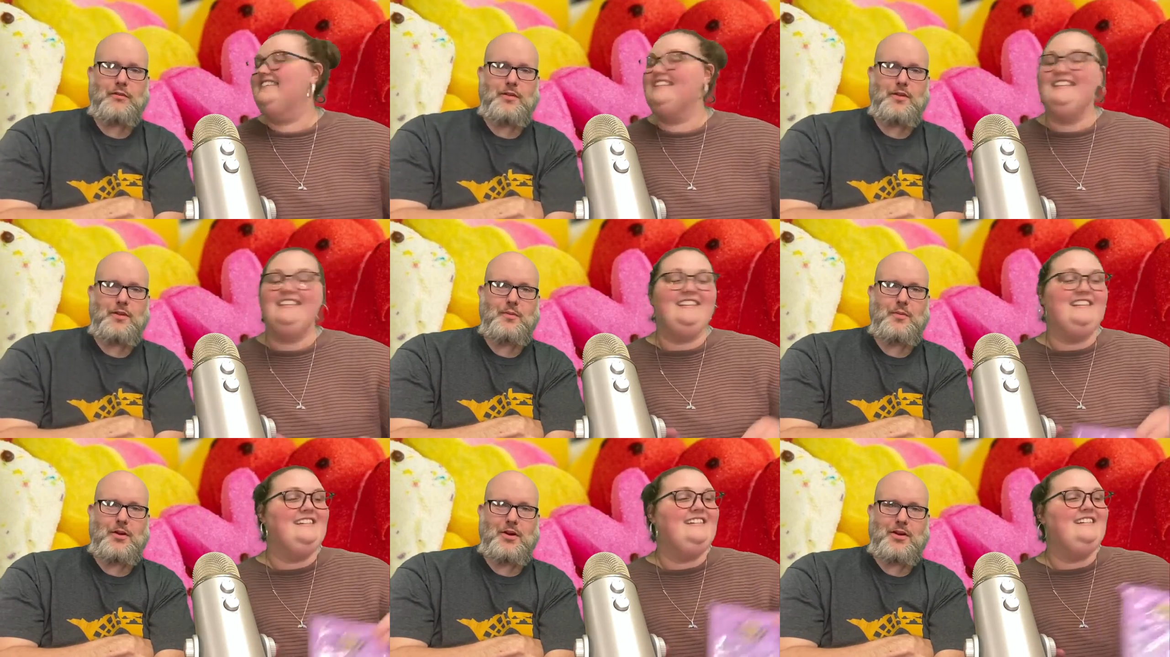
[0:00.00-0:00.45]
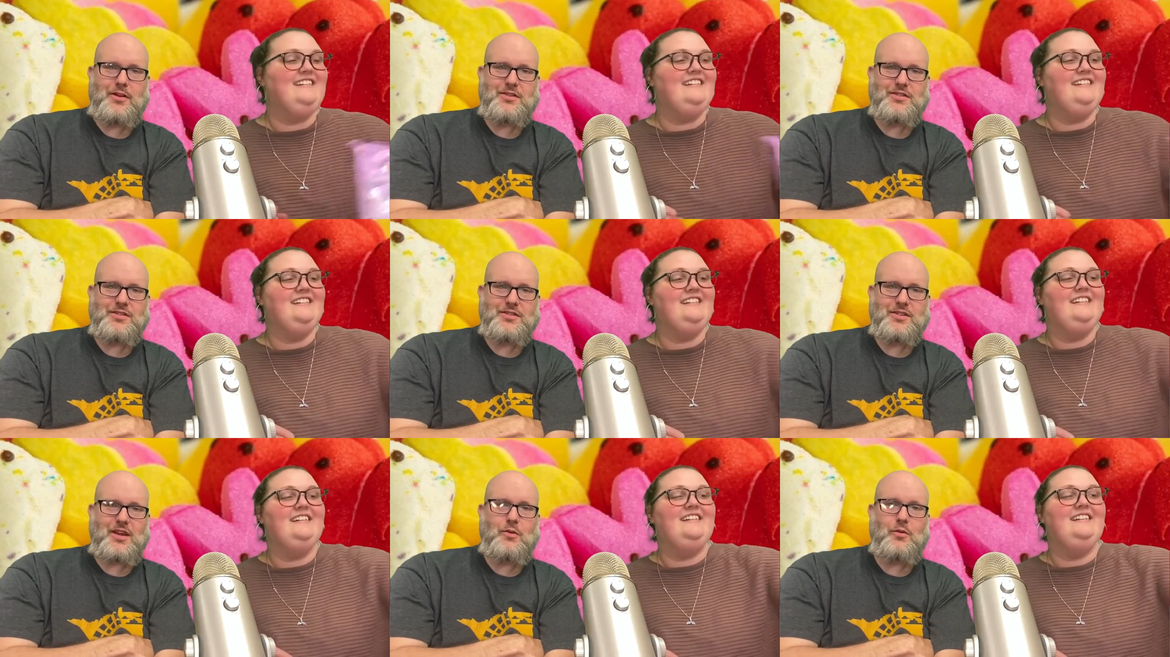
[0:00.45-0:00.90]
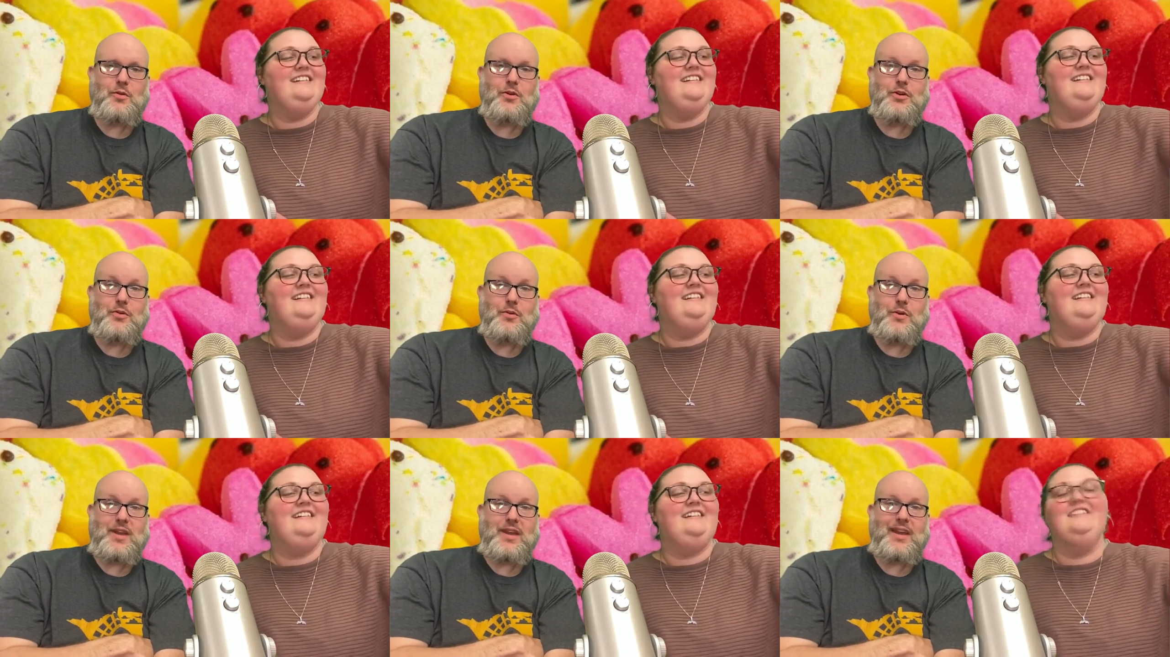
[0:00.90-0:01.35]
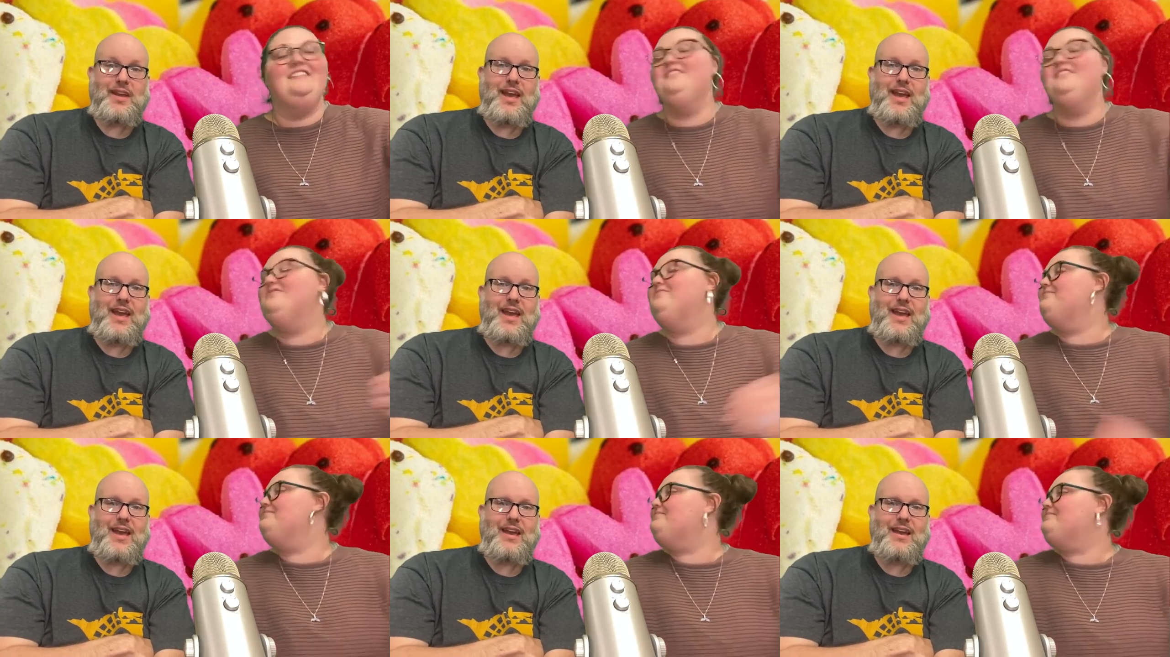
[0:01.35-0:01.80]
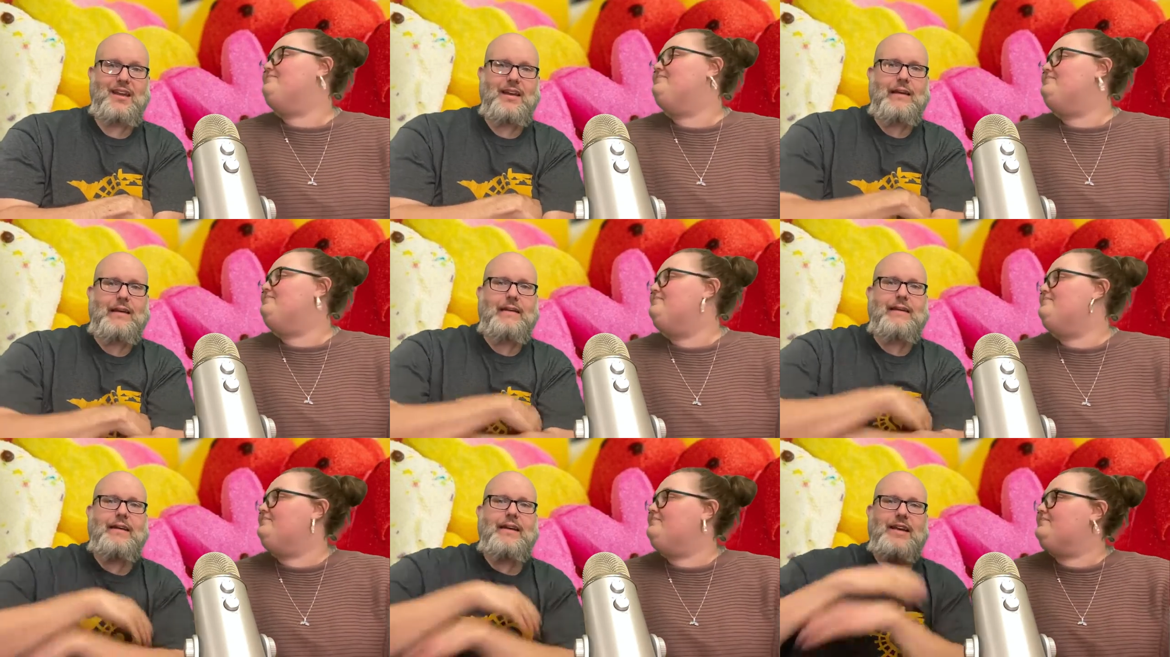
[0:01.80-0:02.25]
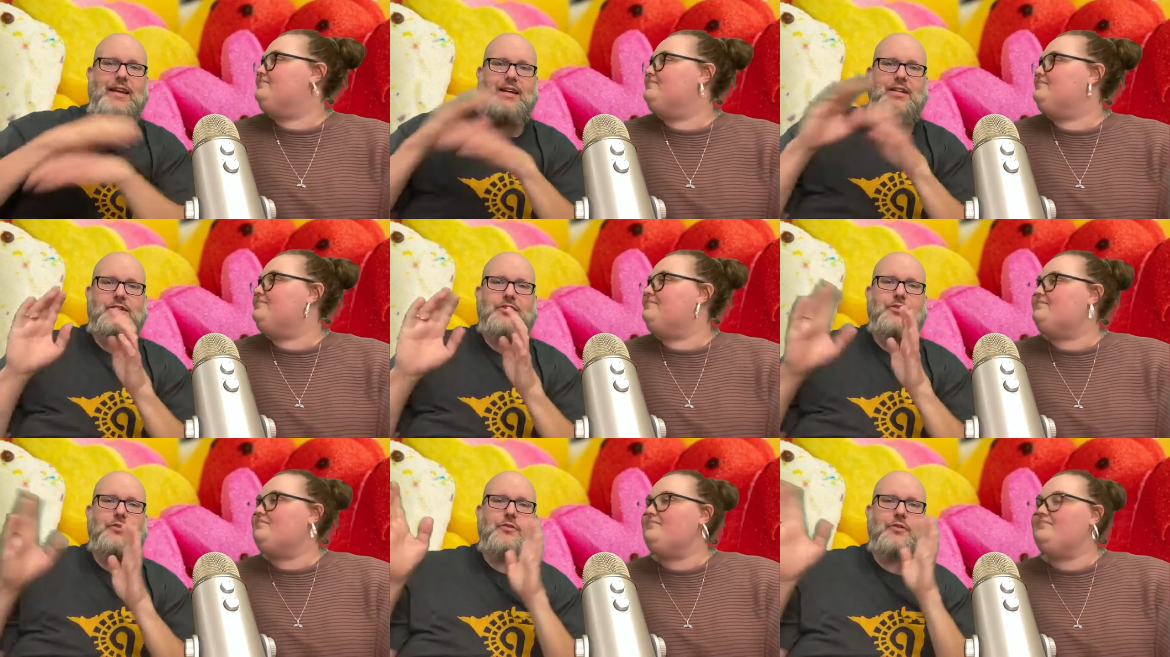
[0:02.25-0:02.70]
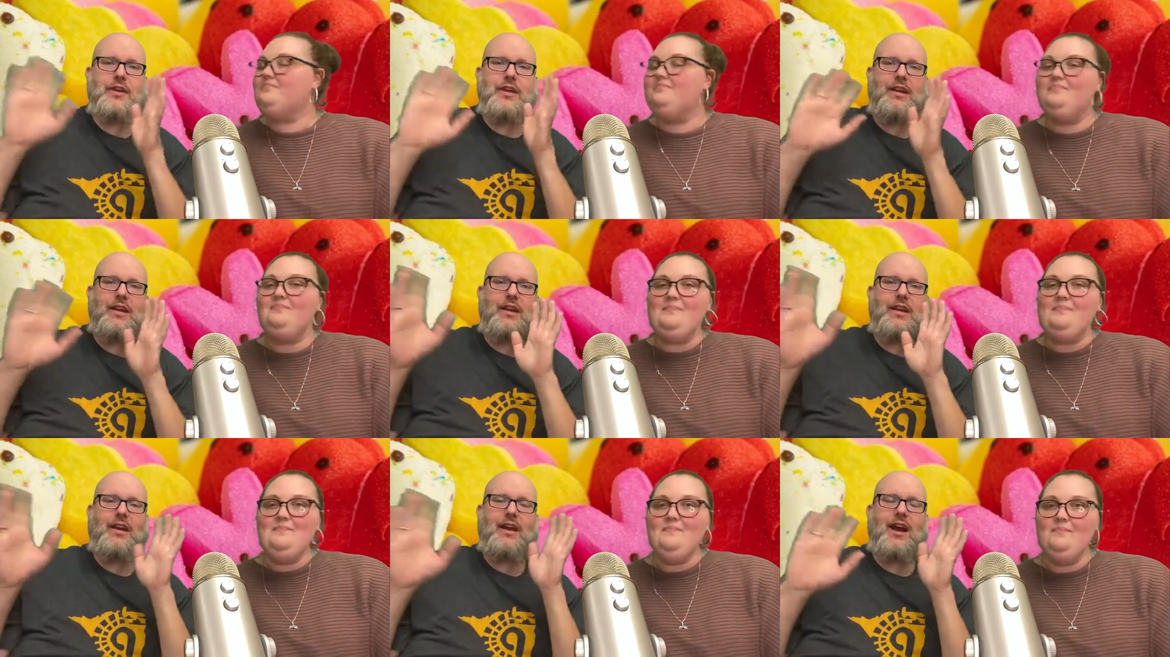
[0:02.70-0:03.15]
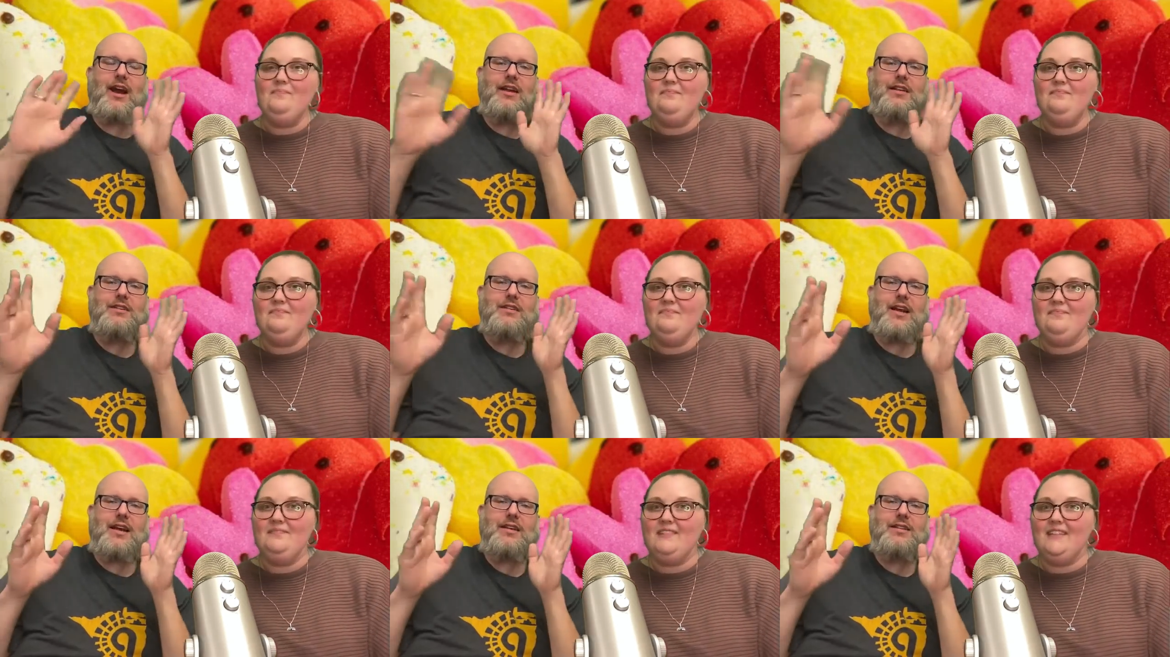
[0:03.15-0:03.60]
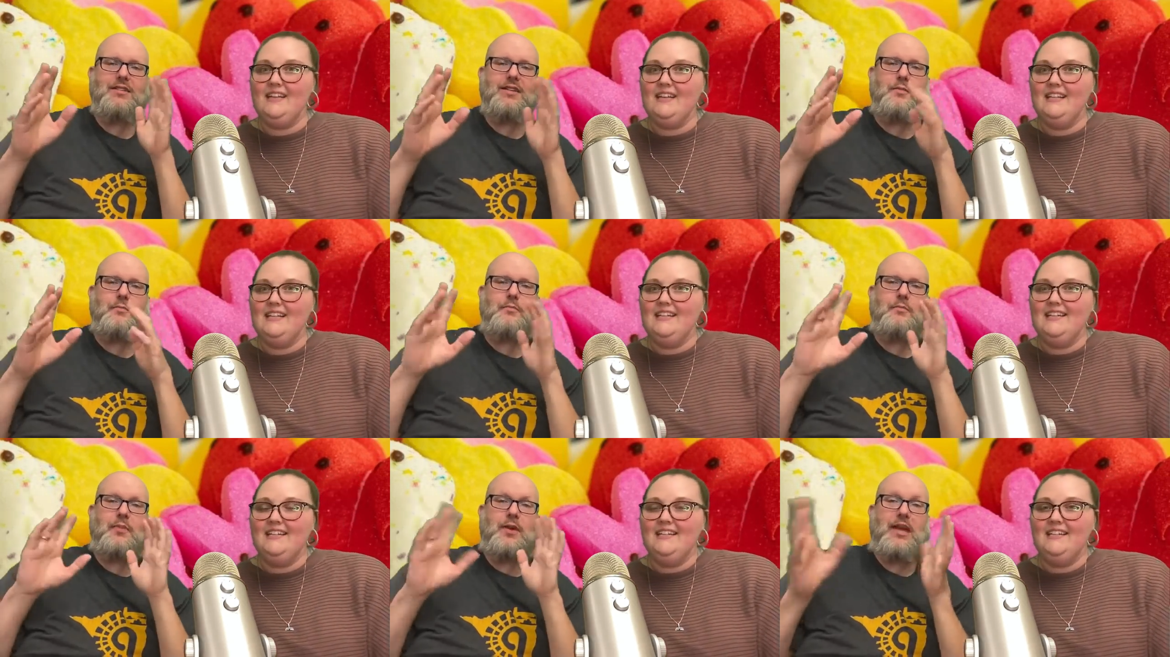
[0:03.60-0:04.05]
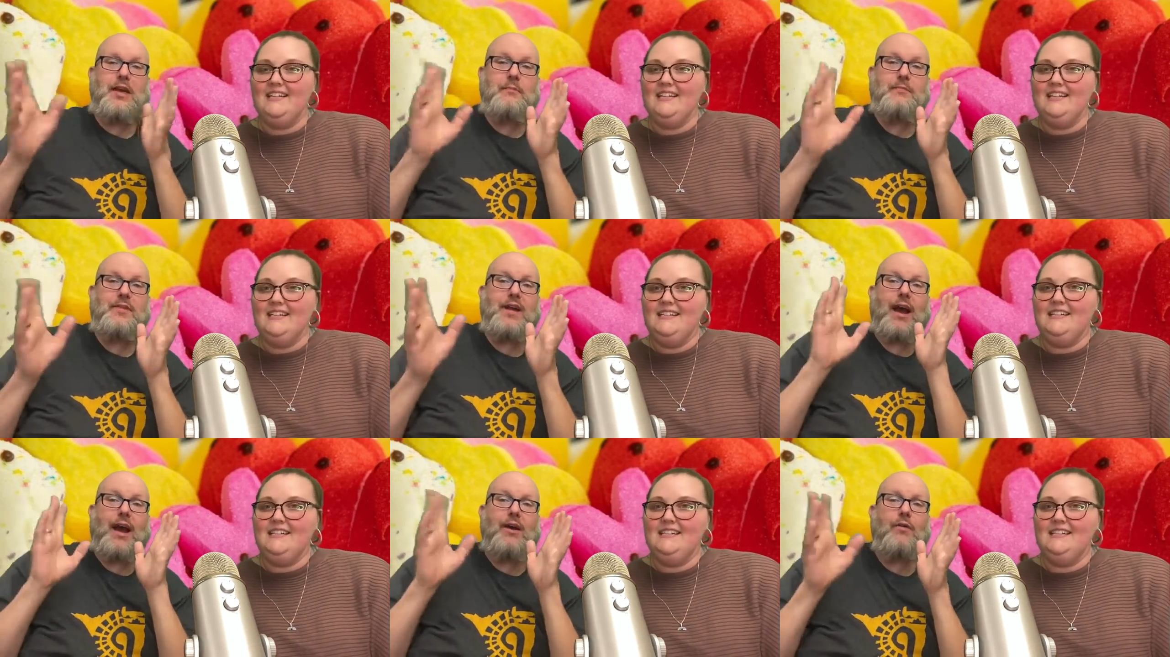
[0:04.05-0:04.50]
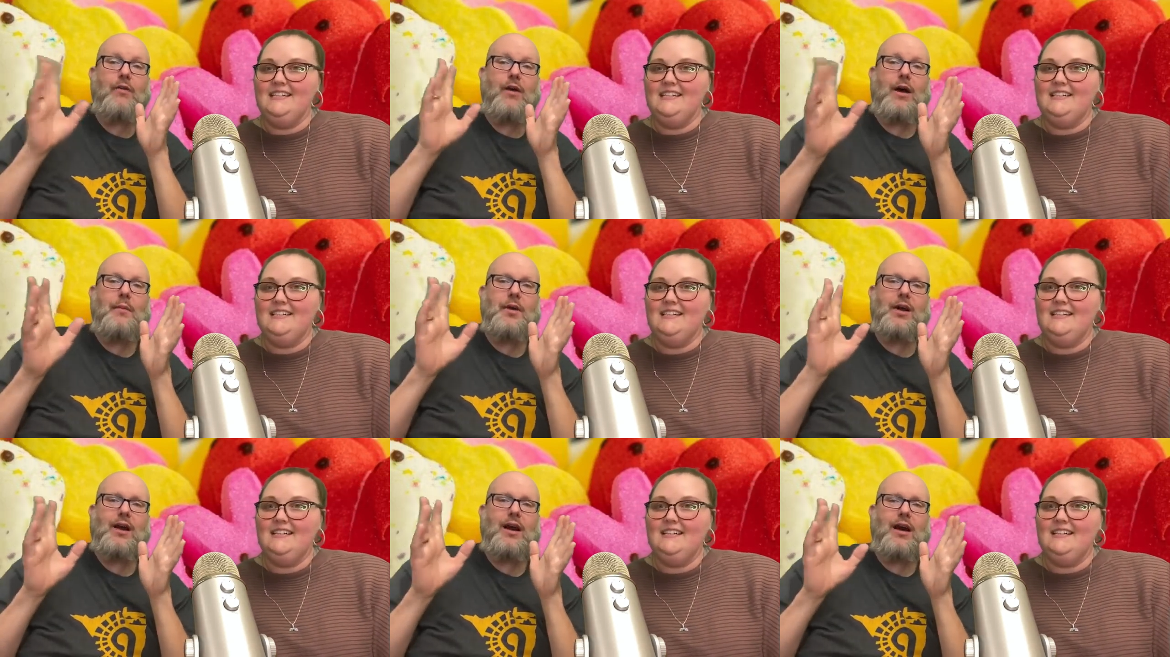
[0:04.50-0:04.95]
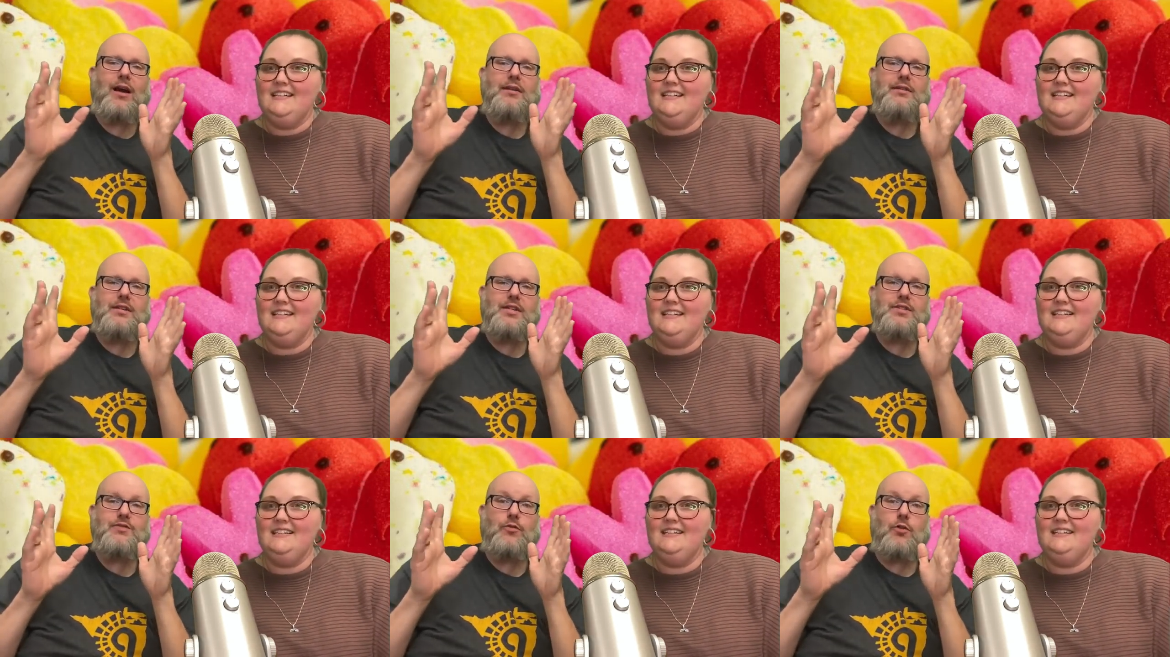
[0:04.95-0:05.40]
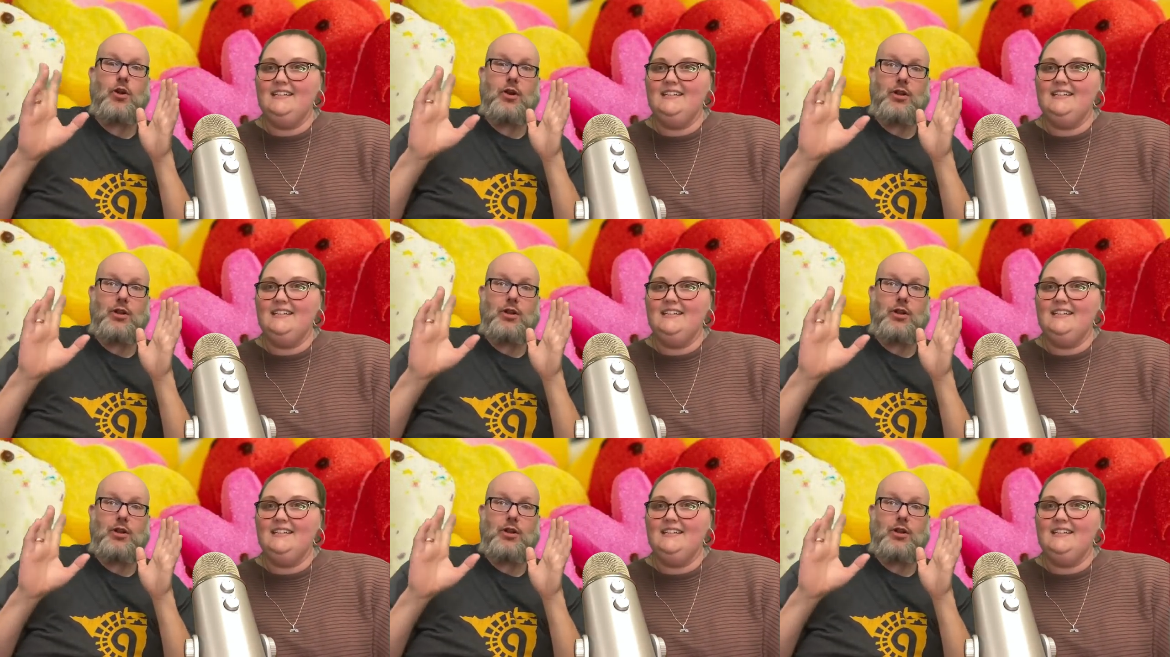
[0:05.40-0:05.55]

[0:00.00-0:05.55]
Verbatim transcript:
Speaker 1: the pulse uh, we're doing a eastery contest a peep diorama contest for our